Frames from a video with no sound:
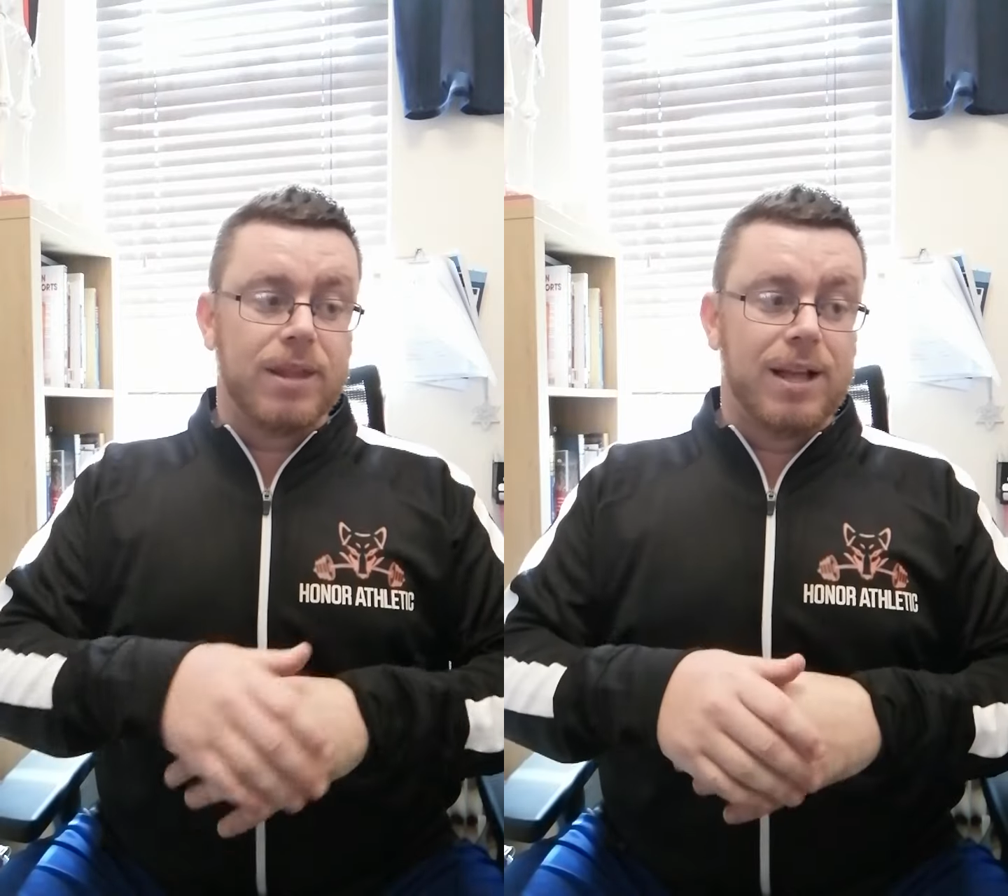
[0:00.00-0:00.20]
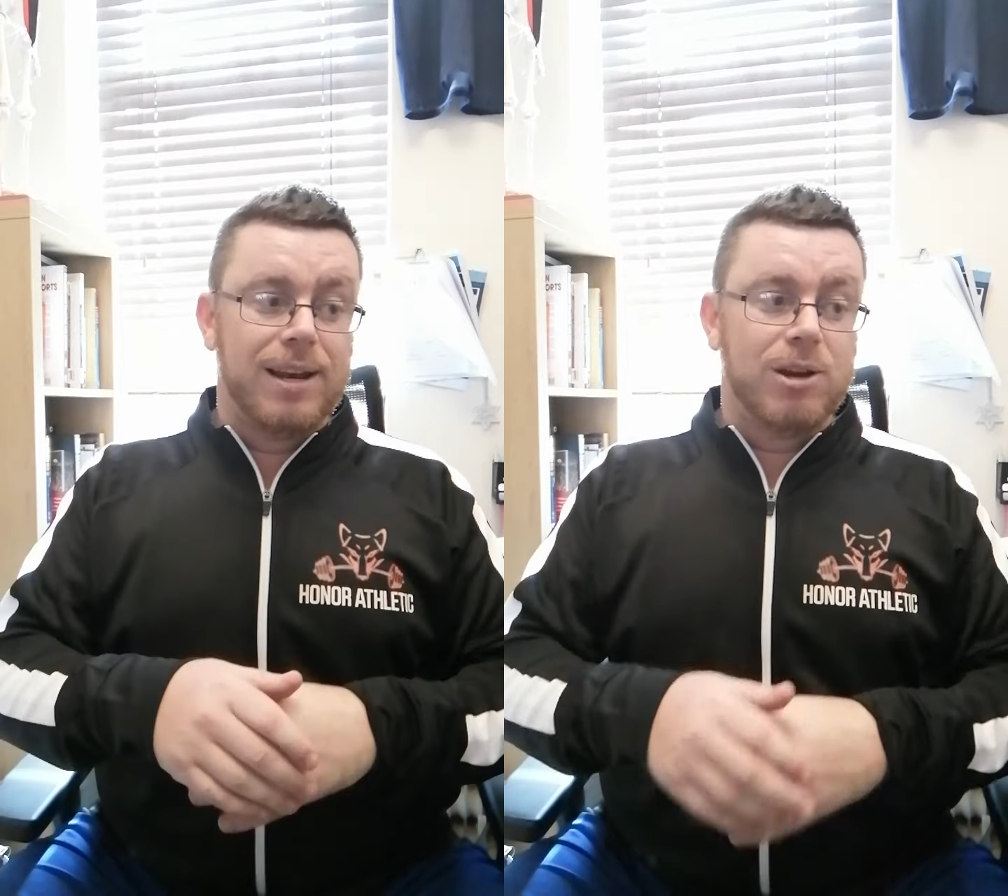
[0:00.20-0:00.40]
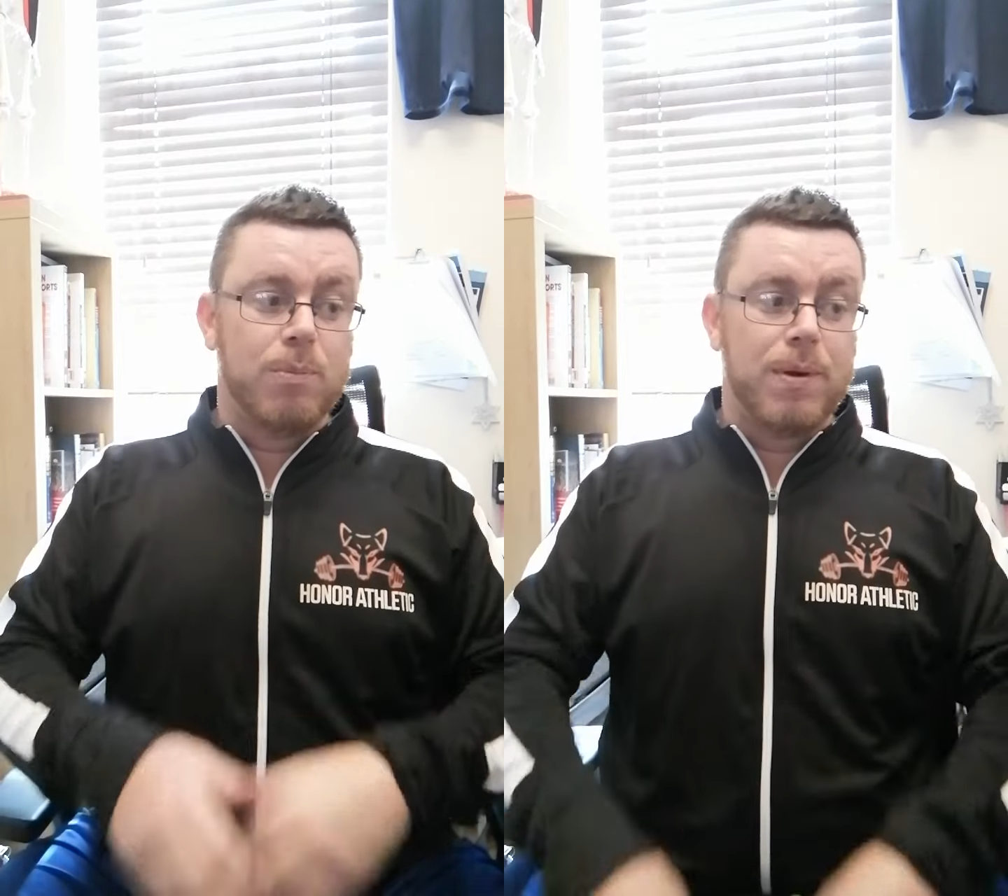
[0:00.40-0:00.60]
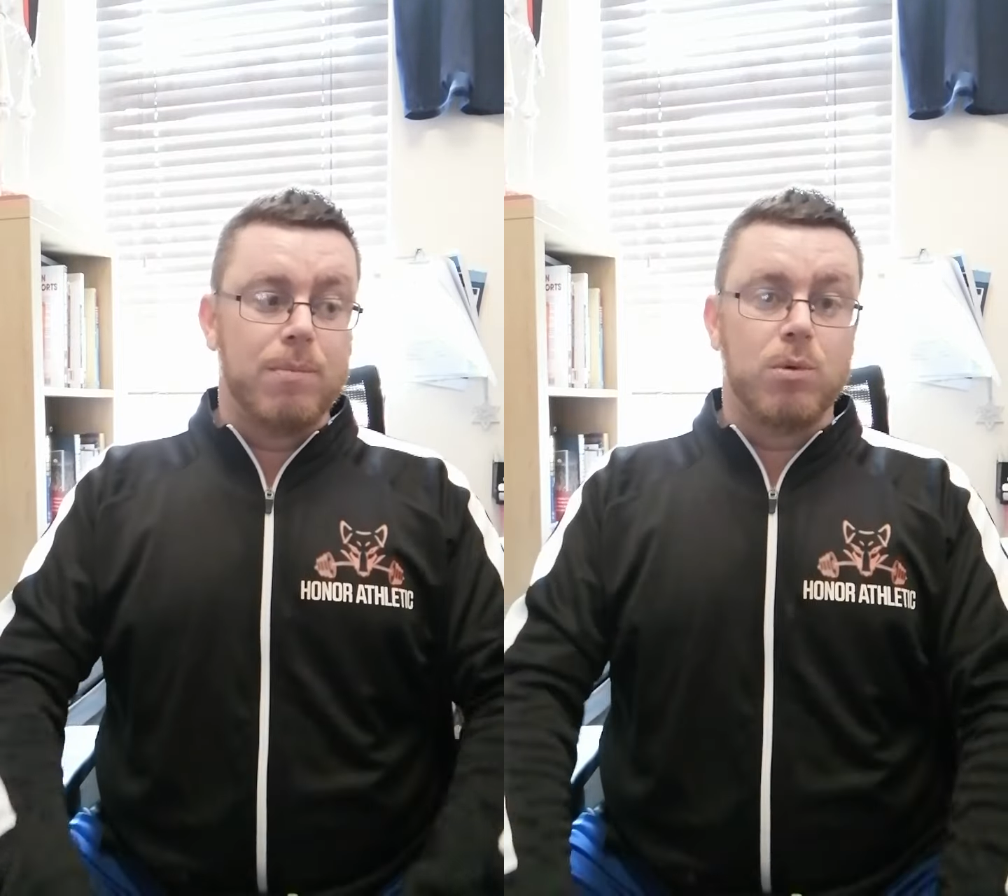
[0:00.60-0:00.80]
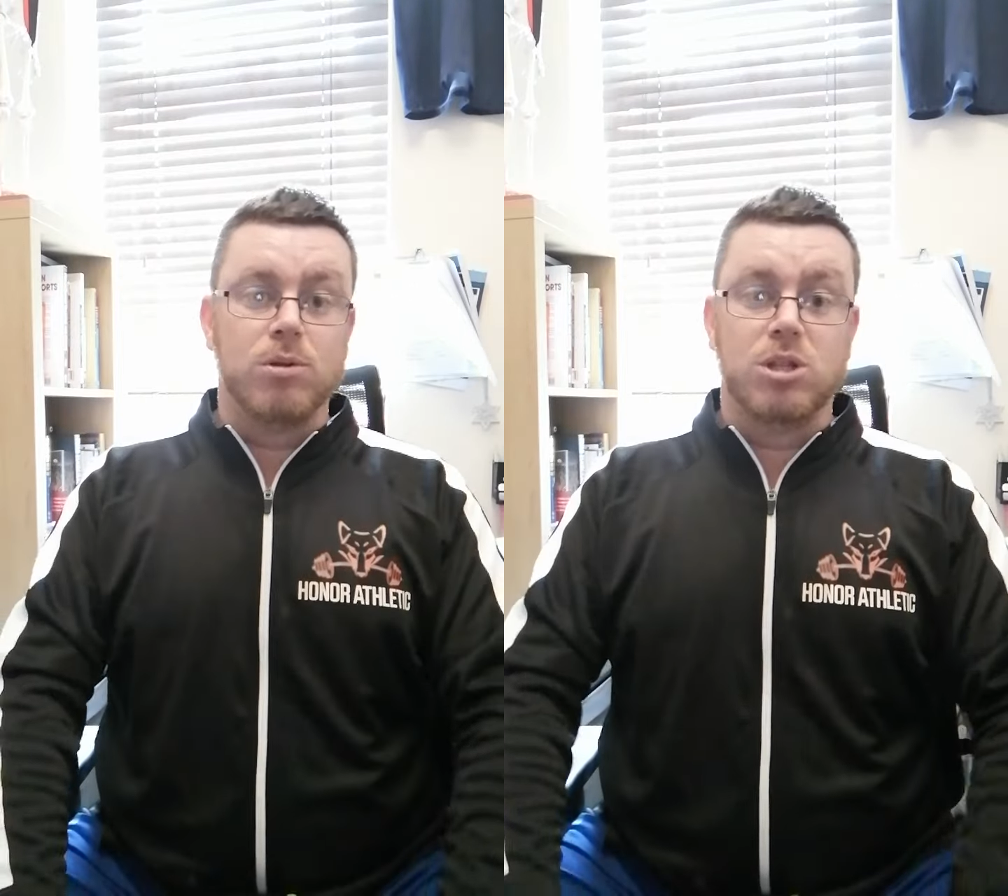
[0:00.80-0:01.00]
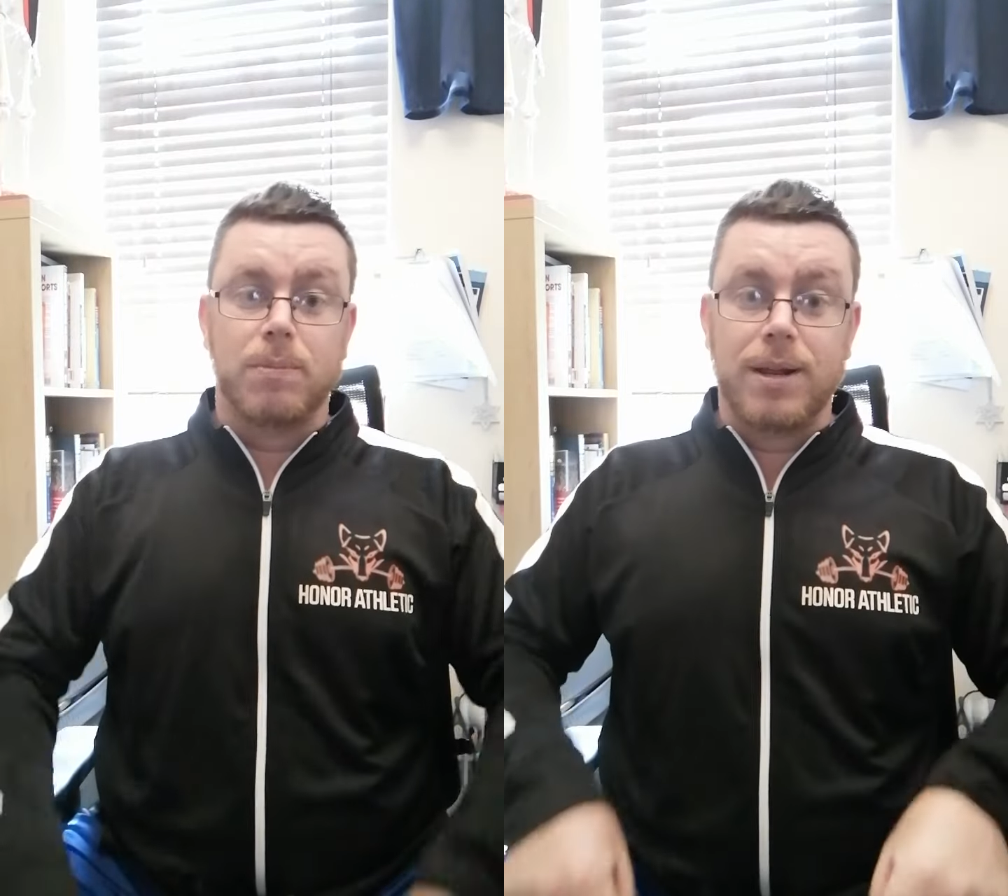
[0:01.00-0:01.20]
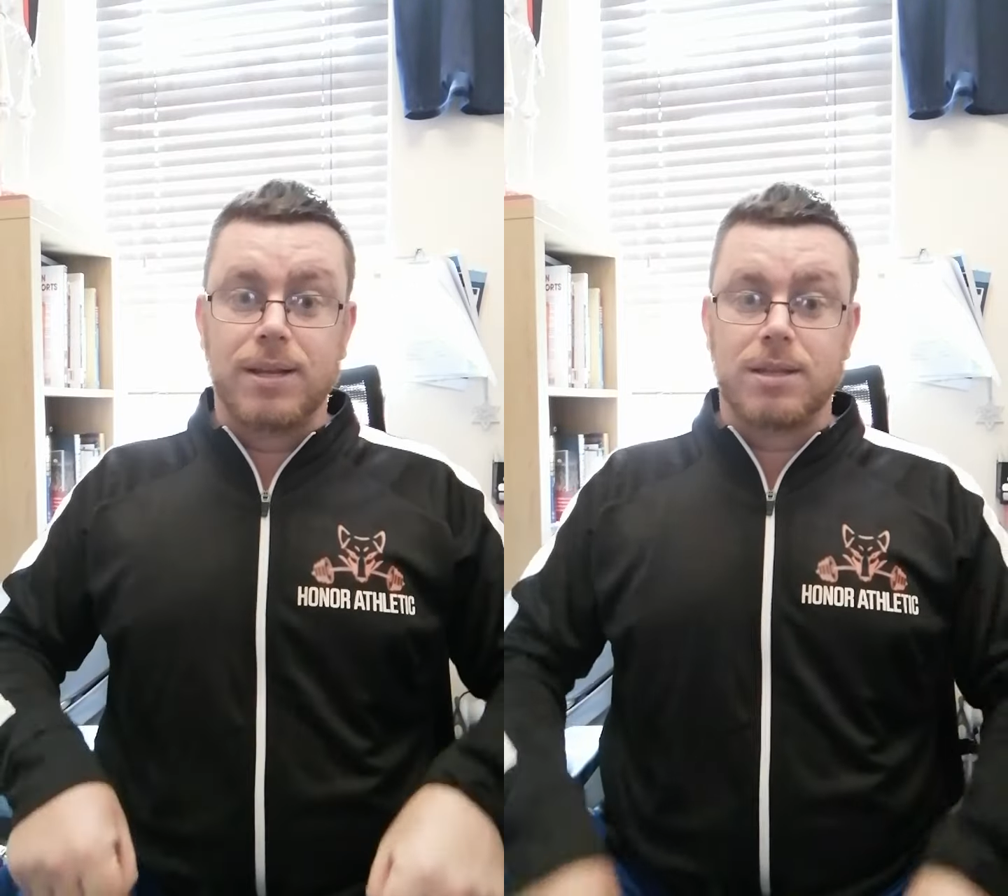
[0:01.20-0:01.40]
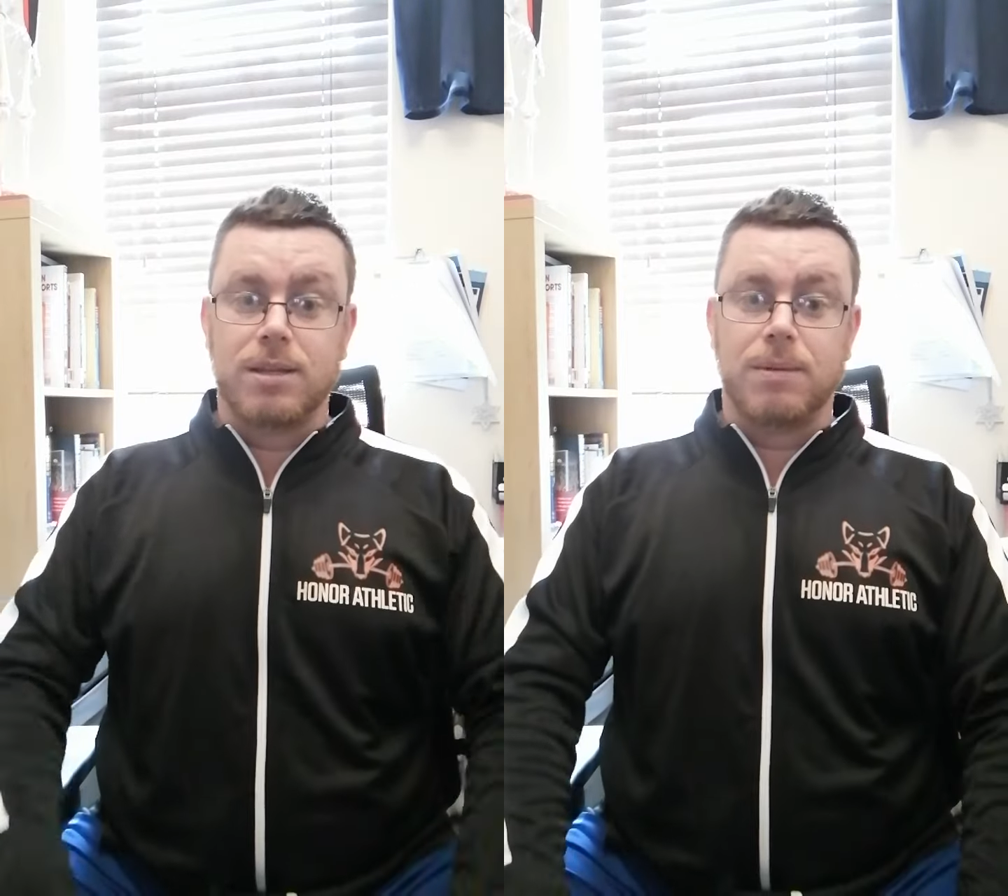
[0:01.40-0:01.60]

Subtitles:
a little bit more stability.